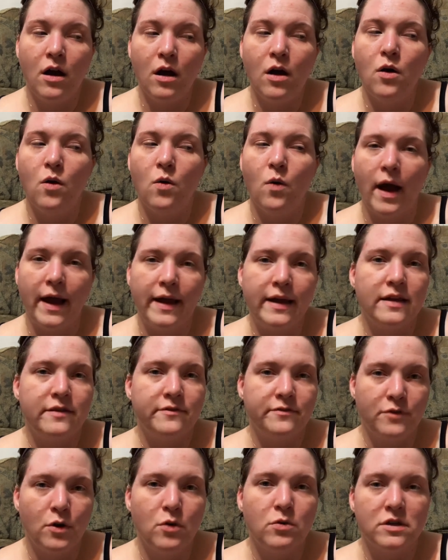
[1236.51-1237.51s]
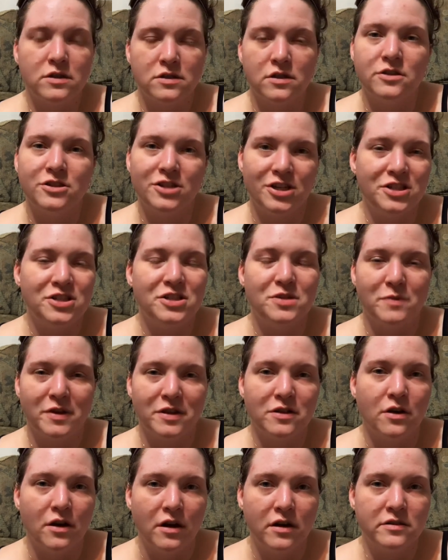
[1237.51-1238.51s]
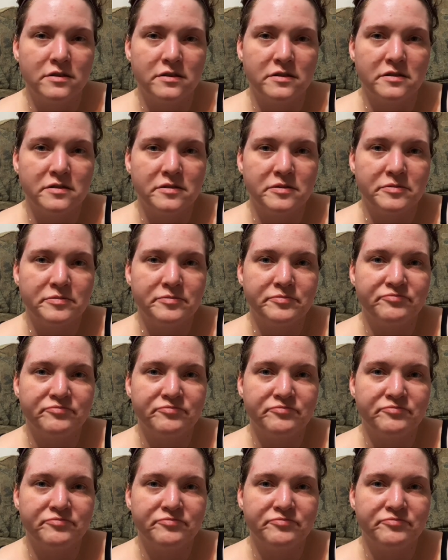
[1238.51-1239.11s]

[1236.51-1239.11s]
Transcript: oh, I can focus on changing my thoughts.